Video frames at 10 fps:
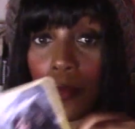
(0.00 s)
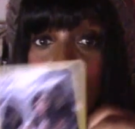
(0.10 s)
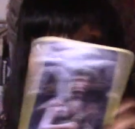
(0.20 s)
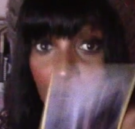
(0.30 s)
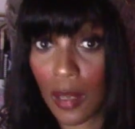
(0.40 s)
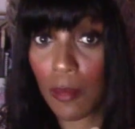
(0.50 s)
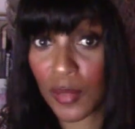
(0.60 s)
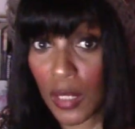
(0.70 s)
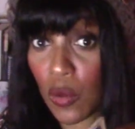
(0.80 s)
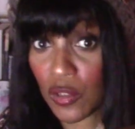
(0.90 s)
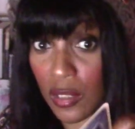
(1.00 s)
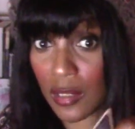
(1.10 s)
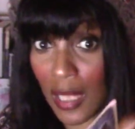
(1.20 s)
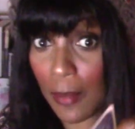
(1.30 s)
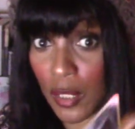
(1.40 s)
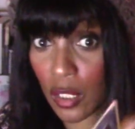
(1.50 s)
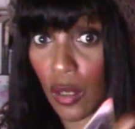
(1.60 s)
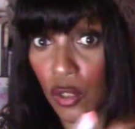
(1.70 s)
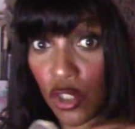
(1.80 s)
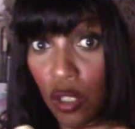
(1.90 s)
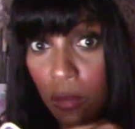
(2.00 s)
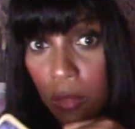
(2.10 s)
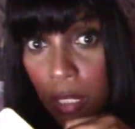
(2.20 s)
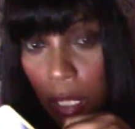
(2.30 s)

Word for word: because somebody wants to sabotage you